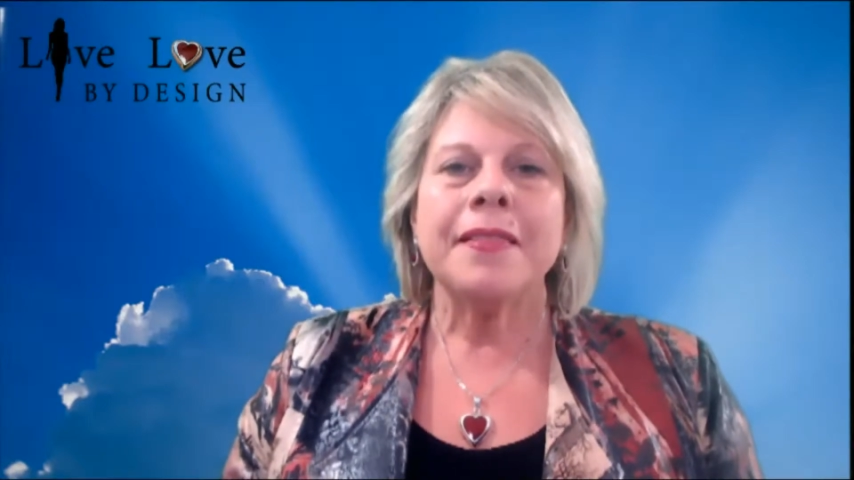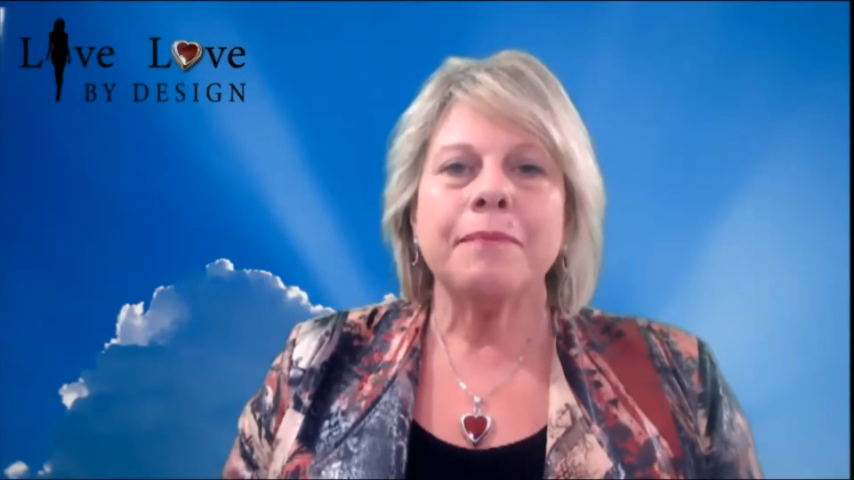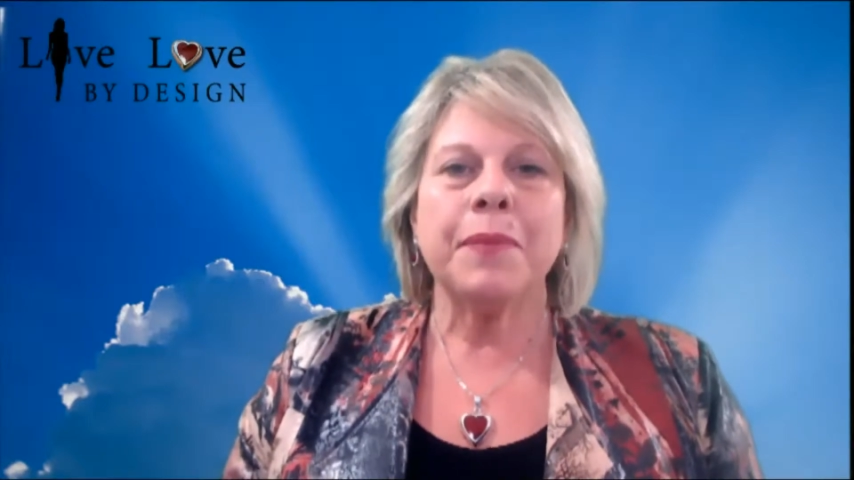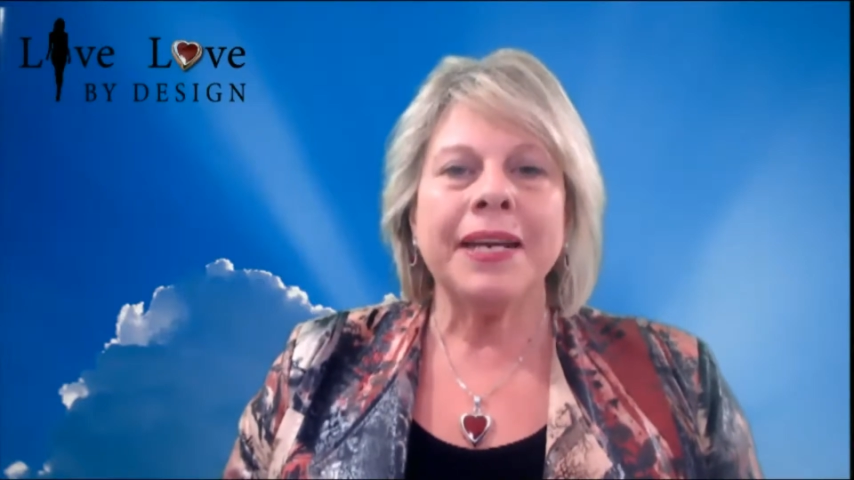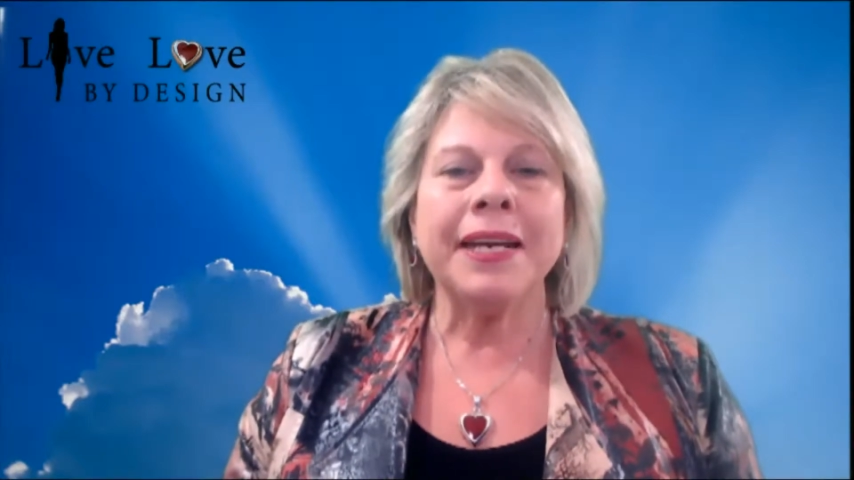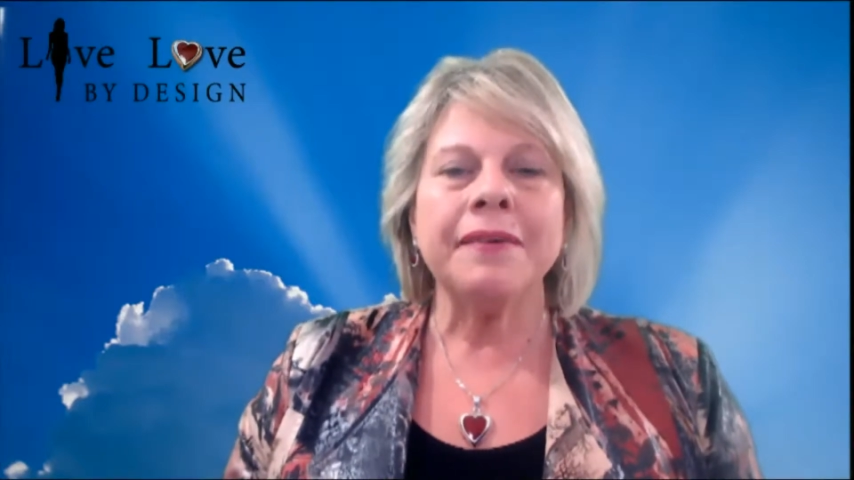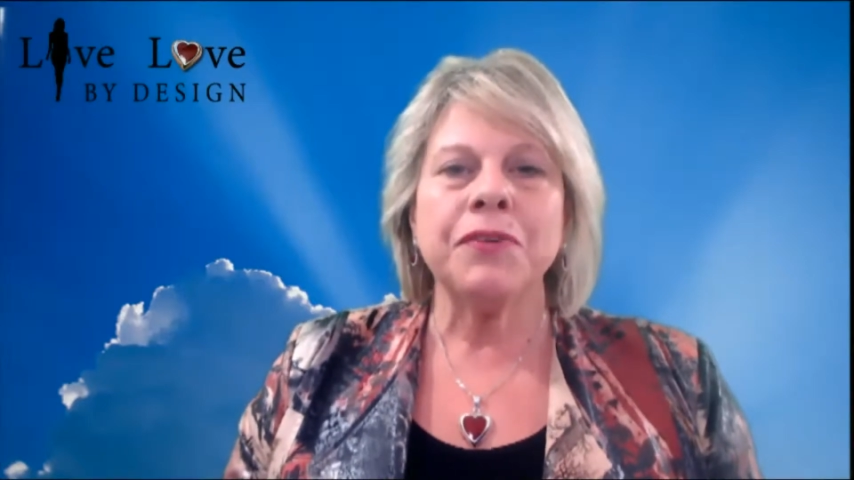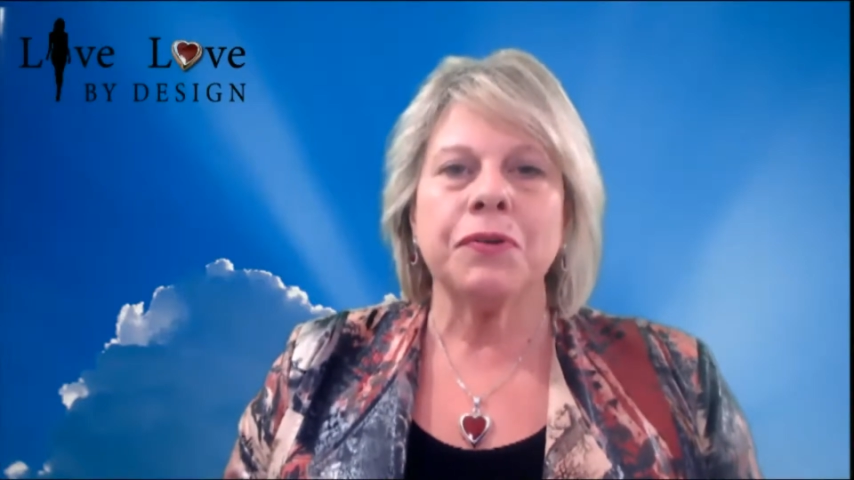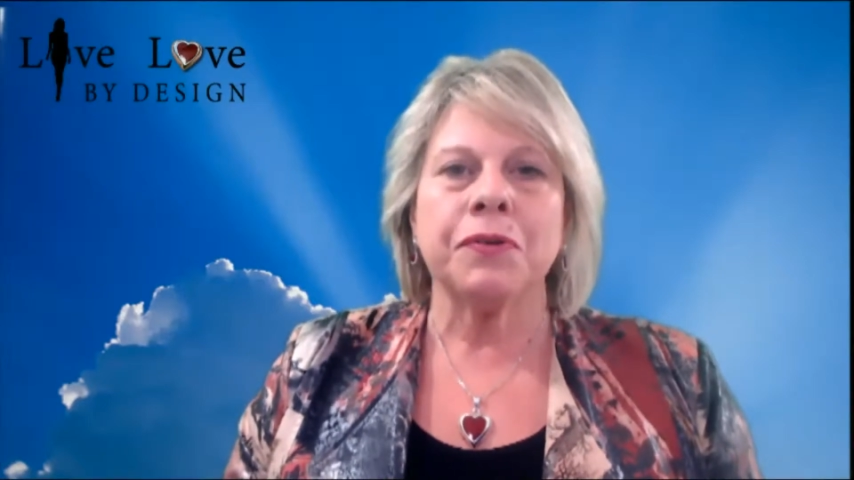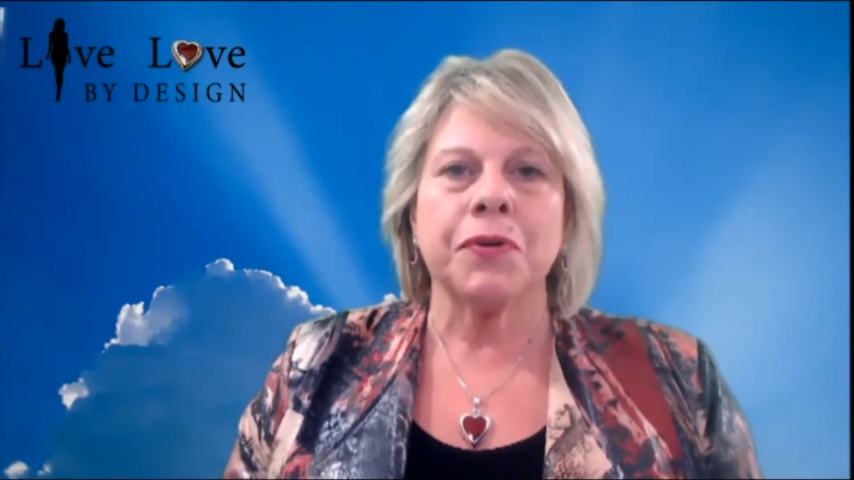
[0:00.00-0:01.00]
Many of
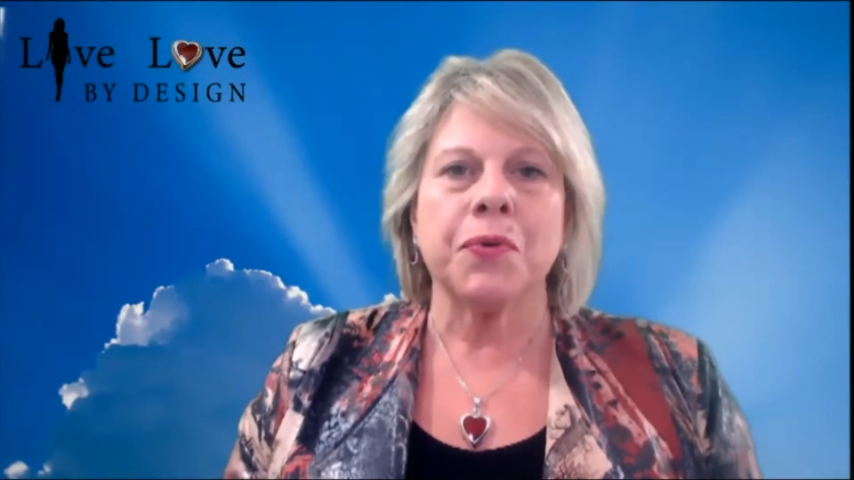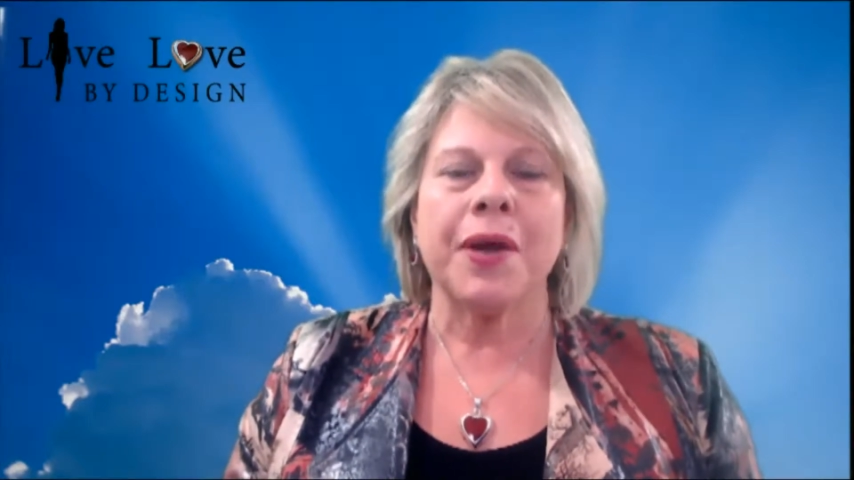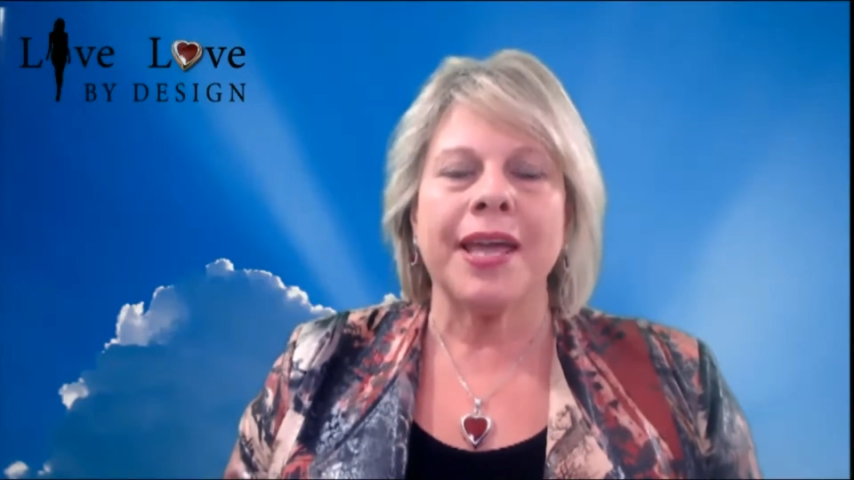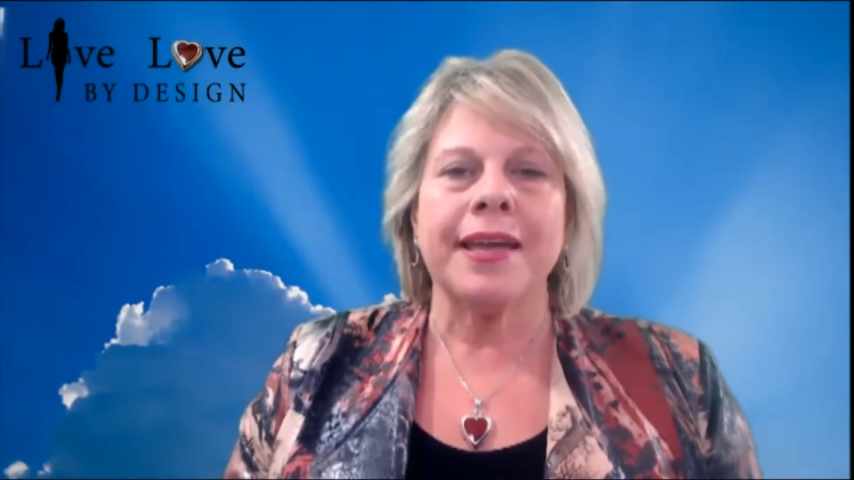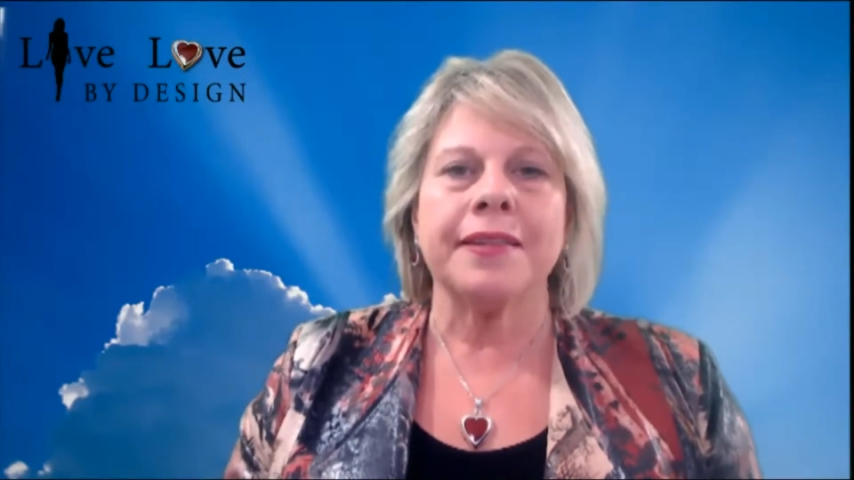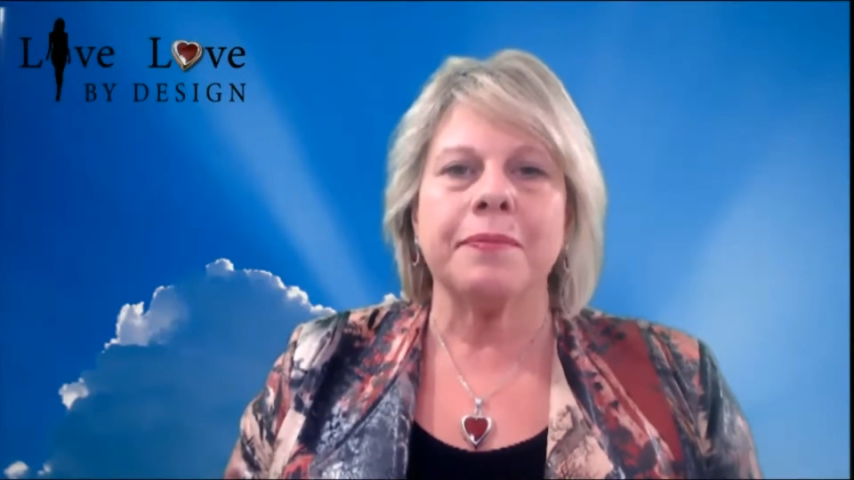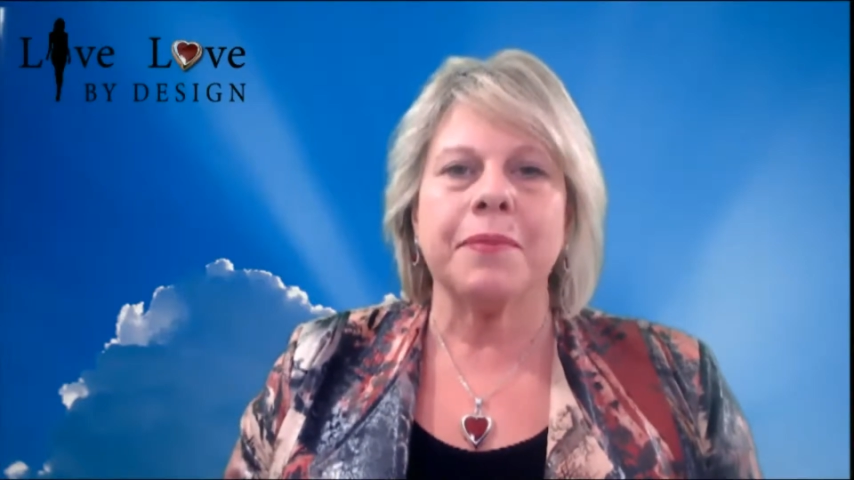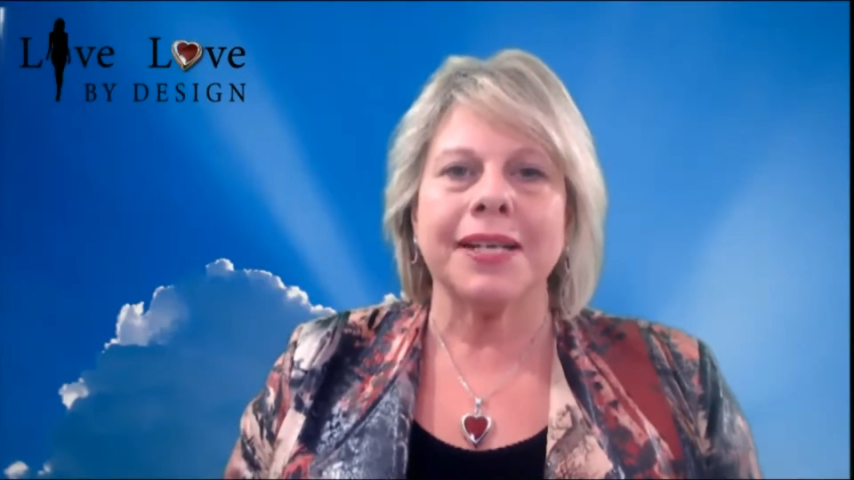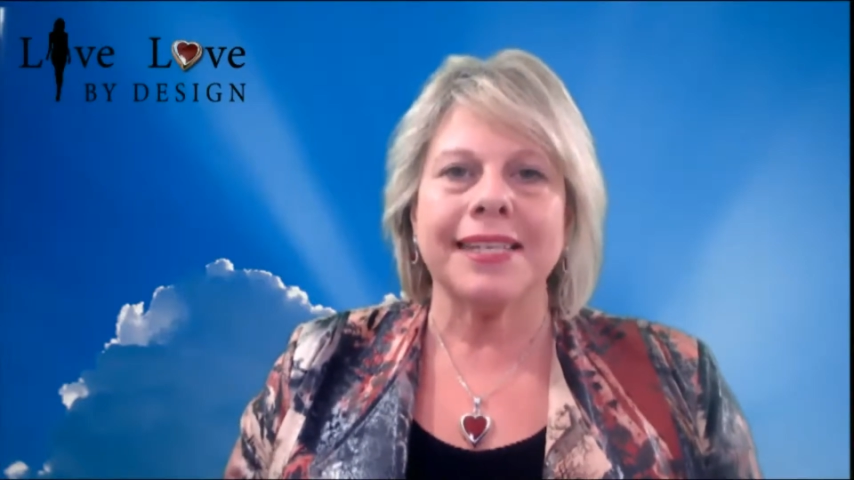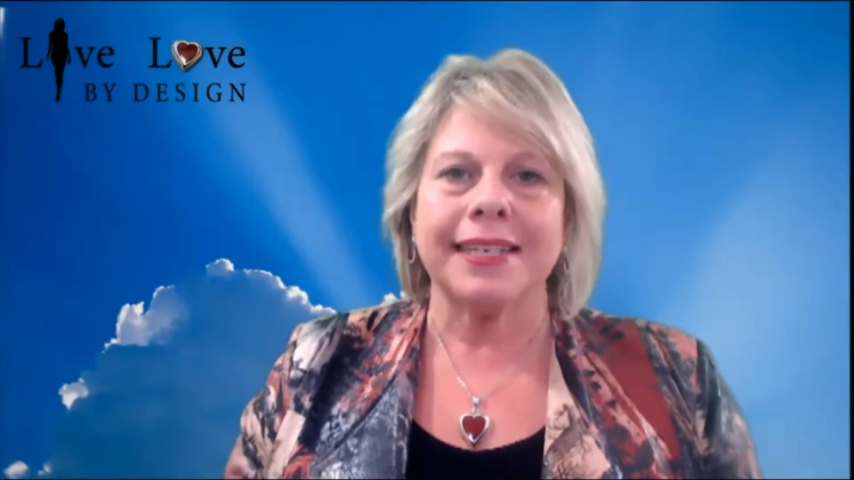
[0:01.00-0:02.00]
you are aware that
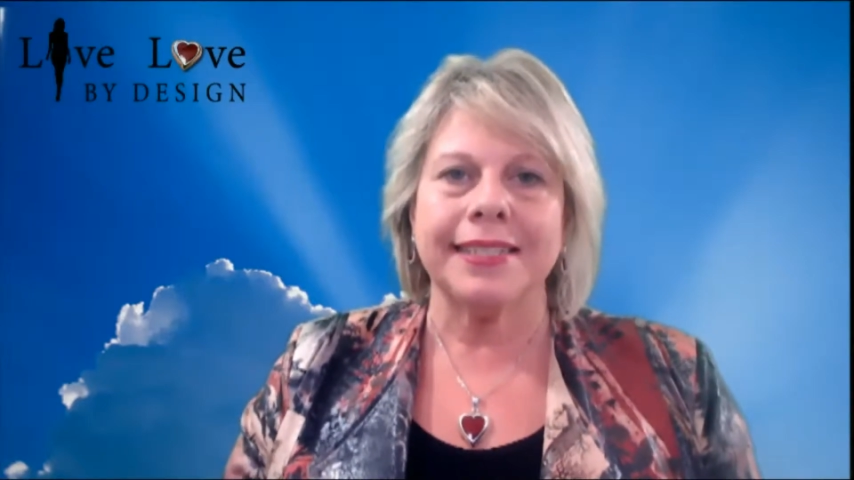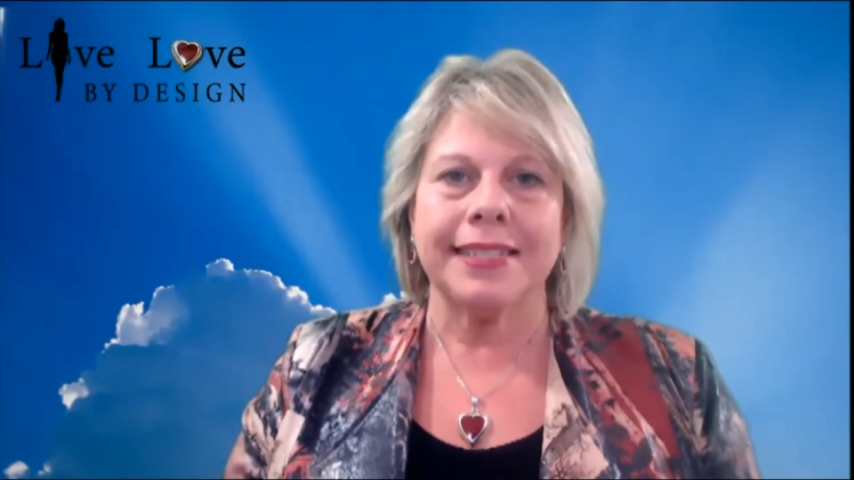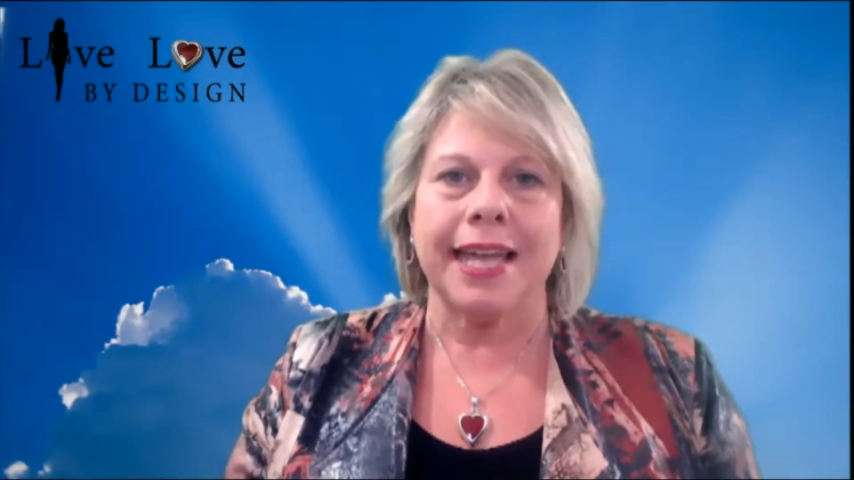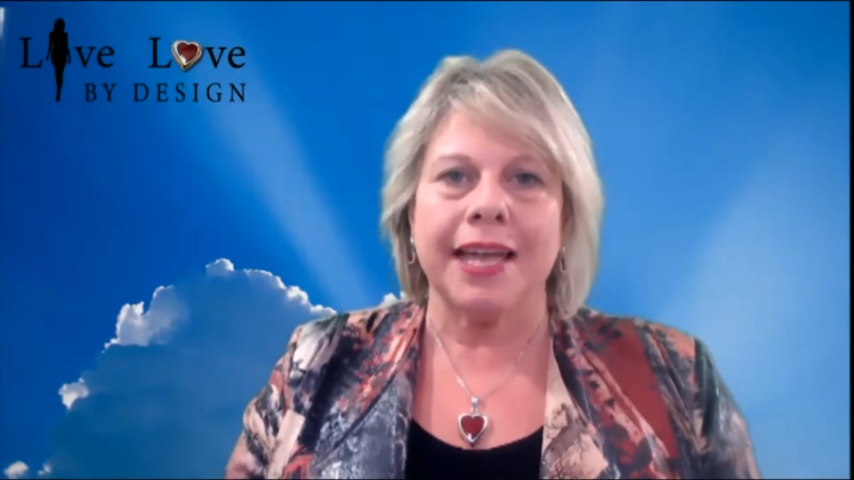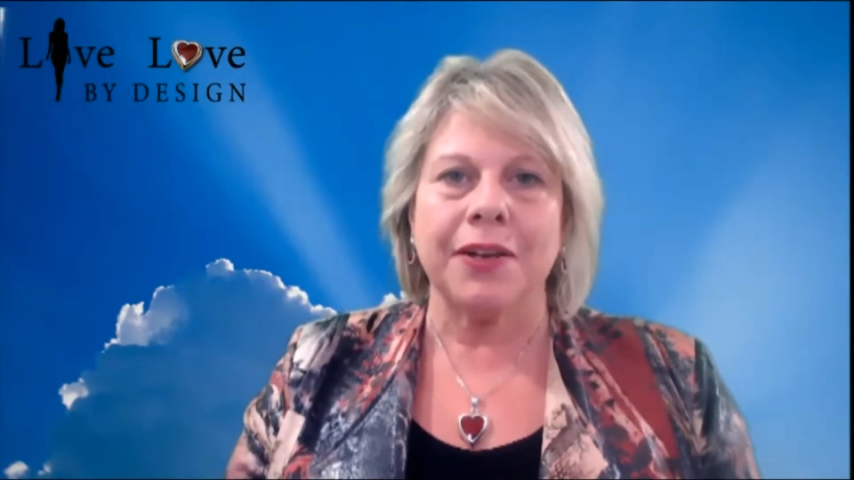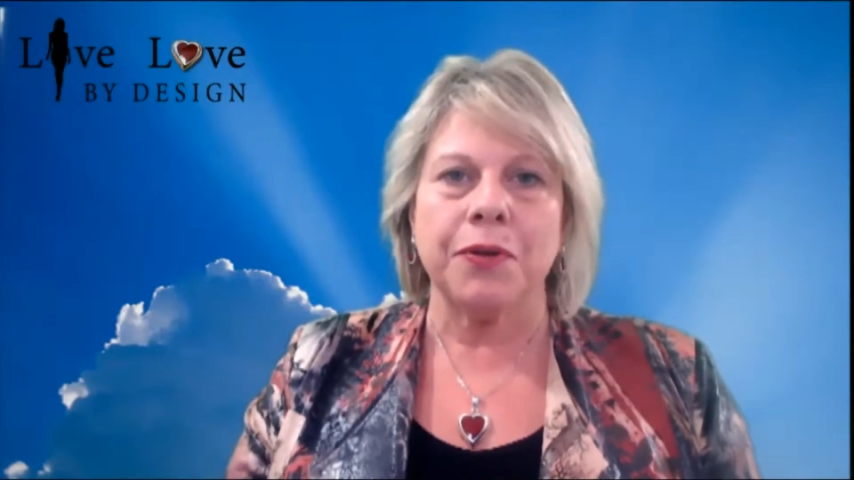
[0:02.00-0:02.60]
my son Dan,